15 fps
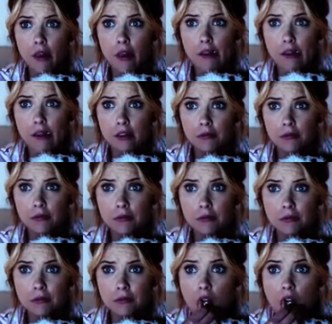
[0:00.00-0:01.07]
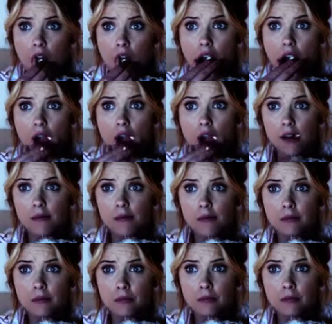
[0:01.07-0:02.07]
The security guard said, "Yeah, fine."